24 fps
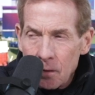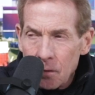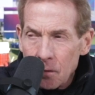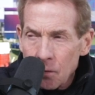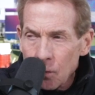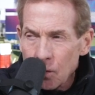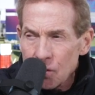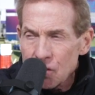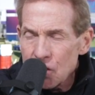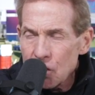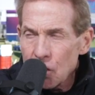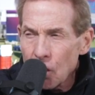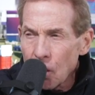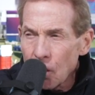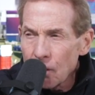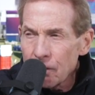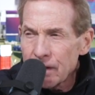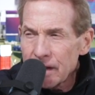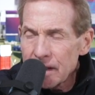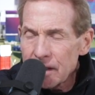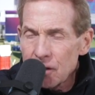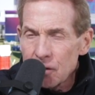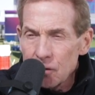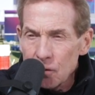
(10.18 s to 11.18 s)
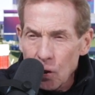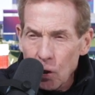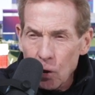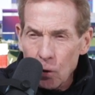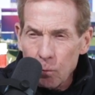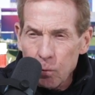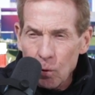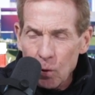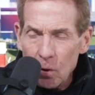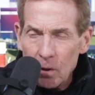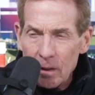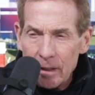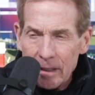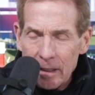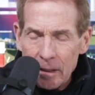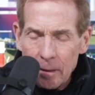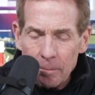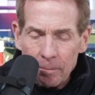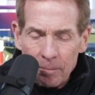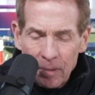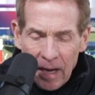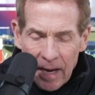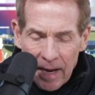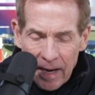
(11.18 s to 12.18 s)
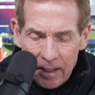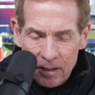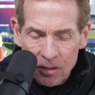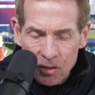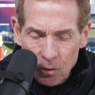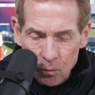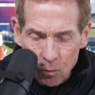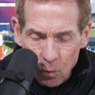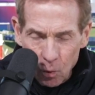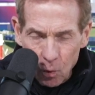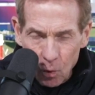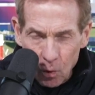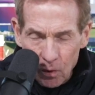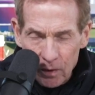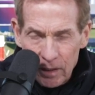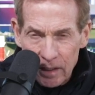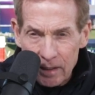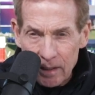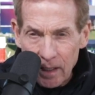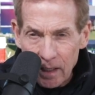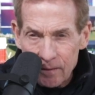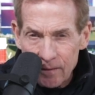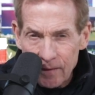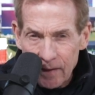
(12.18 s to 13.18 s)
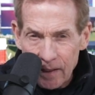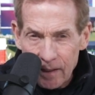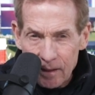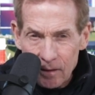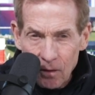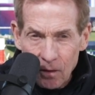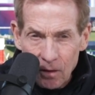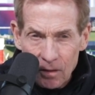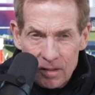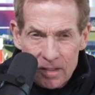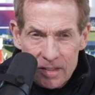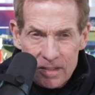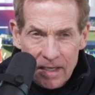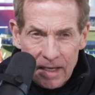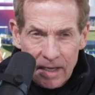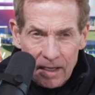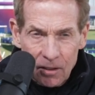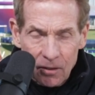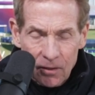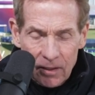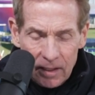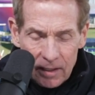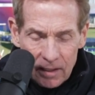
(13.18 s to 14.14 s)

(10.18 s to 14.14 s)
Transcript: what's called the Global Impact Award. He got that on Saturday